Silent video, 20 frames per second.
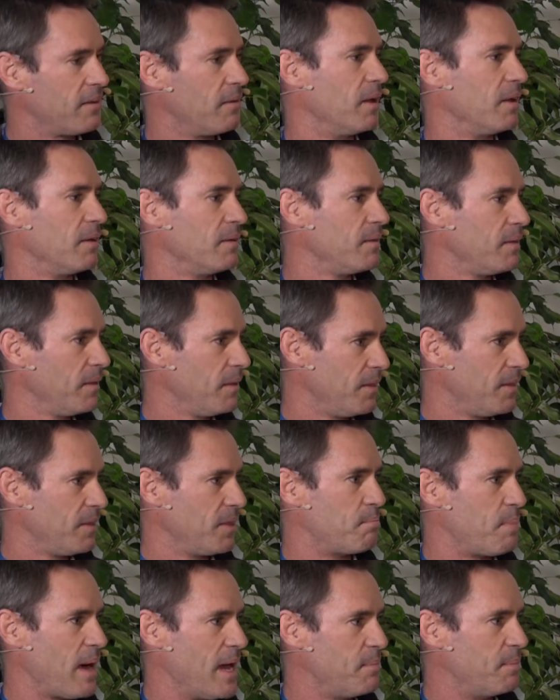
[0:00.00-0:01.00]

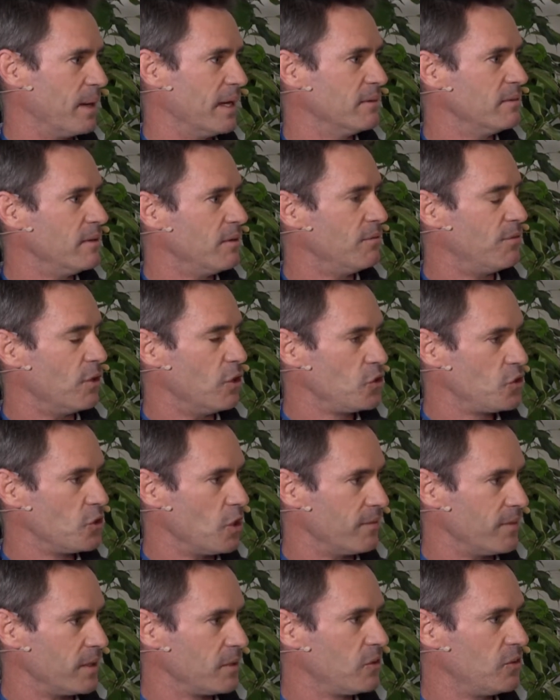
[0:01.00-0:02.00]
the paper version
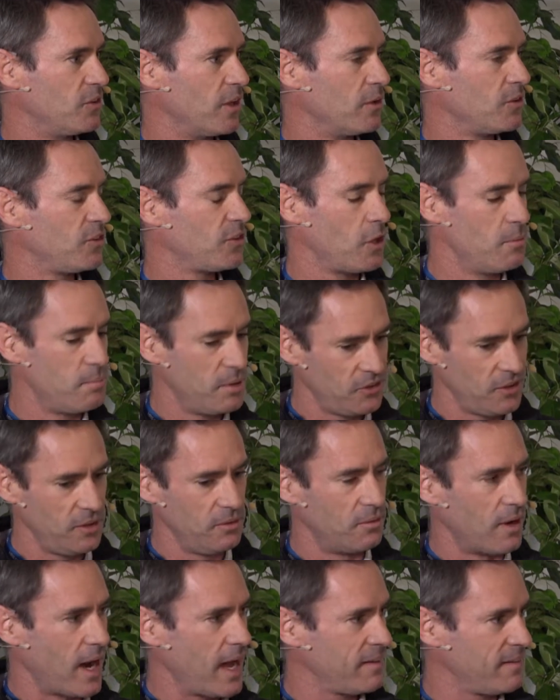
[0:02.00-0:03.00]
of it, because they were so busy
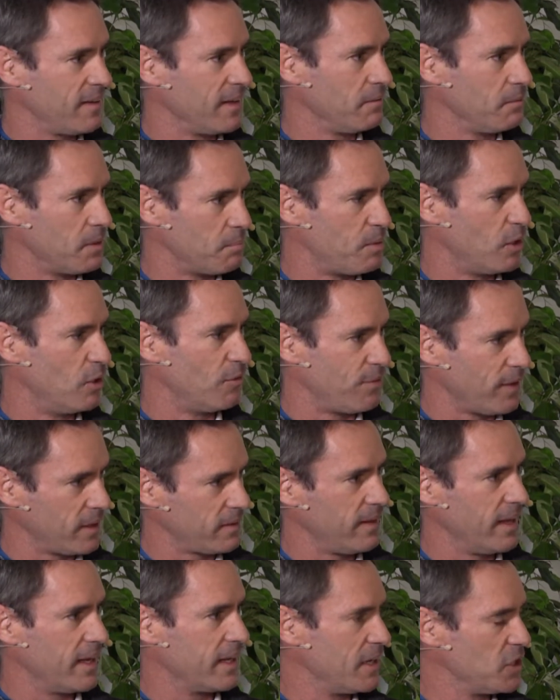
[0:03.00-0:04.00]
writing the
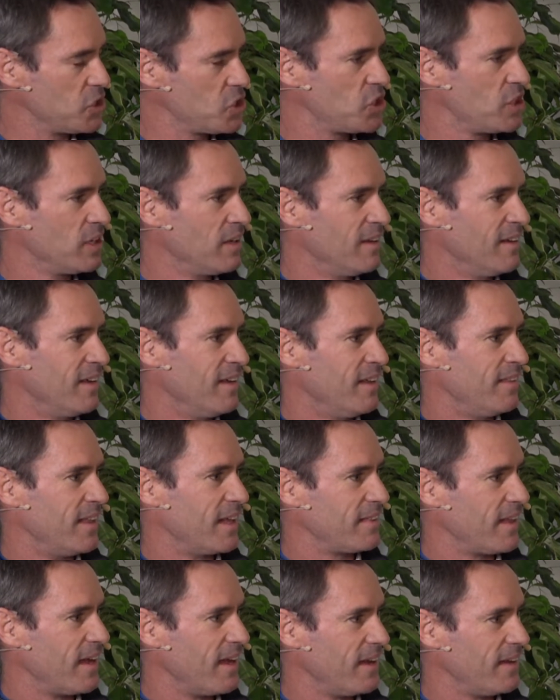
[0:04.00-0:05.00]
perfect English
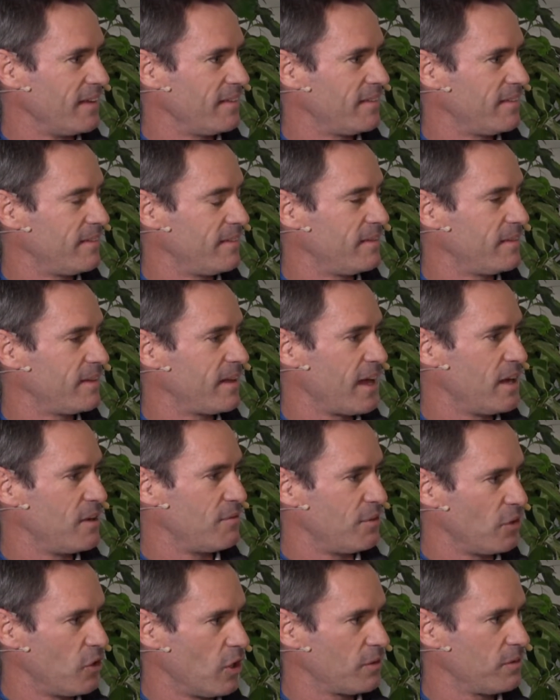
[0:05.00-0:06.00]
that they kind of
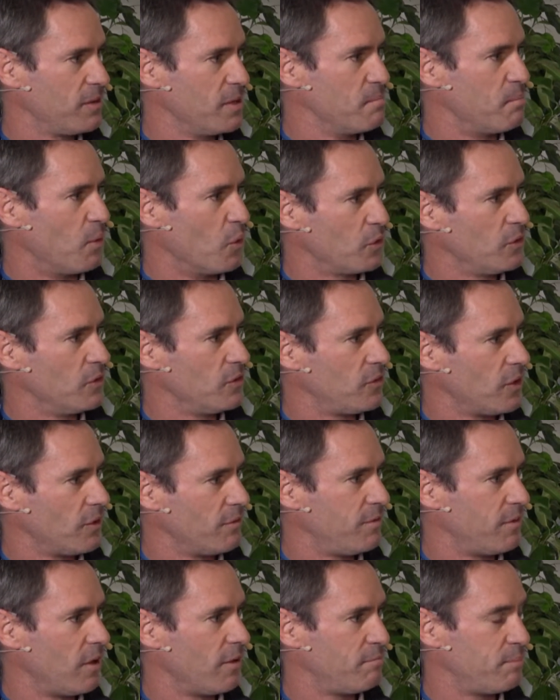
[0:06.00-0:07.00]
forgot the importance
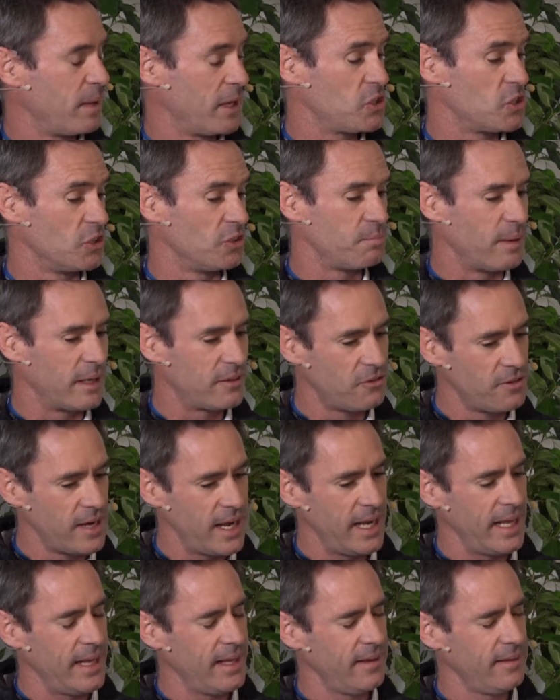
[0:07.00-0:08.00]
of pictures. But
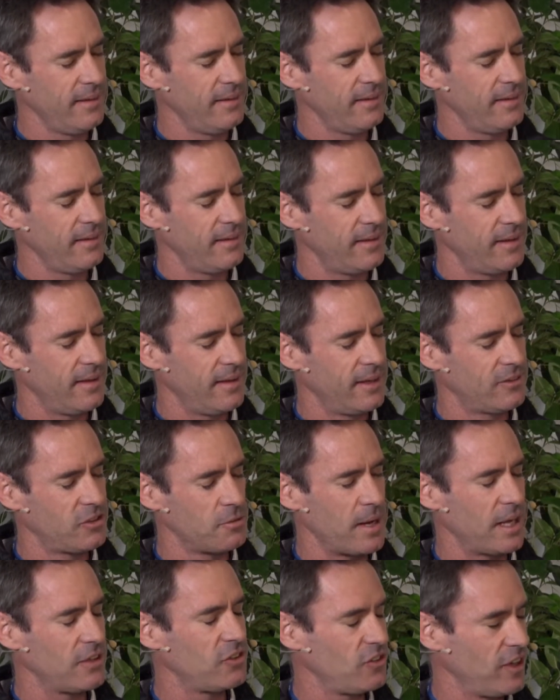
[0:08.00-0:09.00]
really, it's
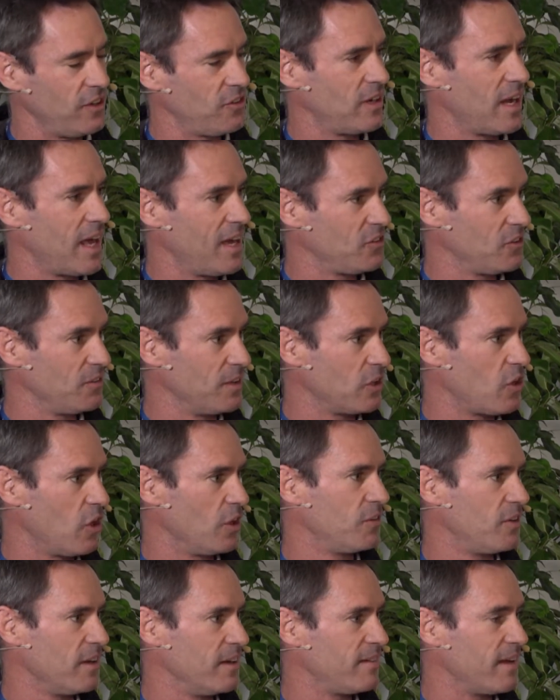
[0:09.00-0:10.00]
about centralizing the
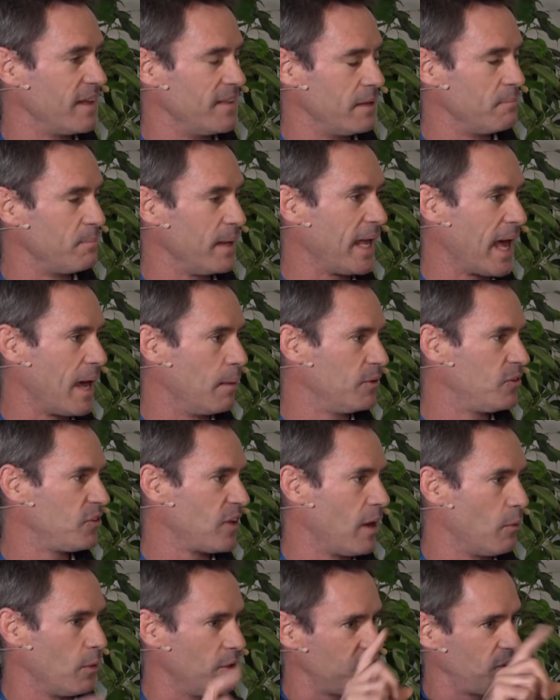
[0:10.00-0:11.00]
content and then being able to say,
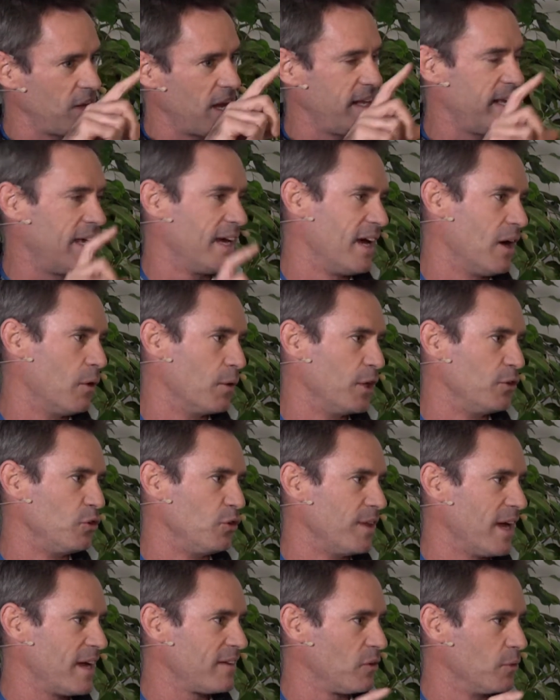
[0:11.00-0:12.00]
I want to stay here, I want to do
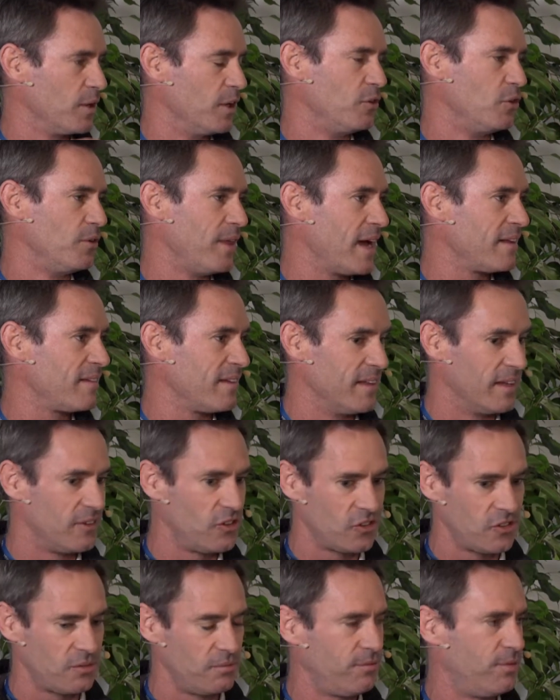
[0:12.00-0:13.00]
that, I want to do that, and it
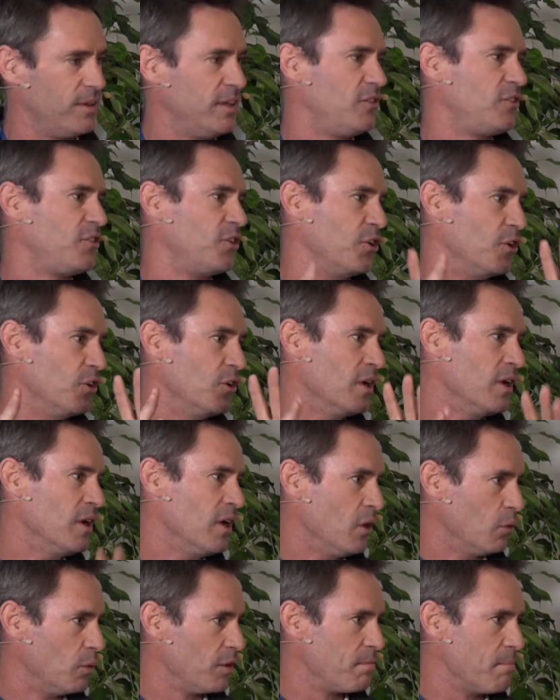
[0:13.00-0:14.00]
just feeds through
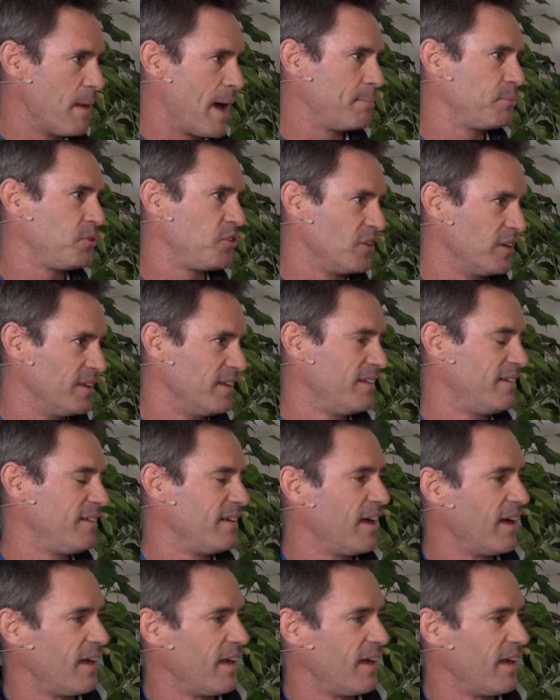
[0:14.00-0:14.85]
with maps and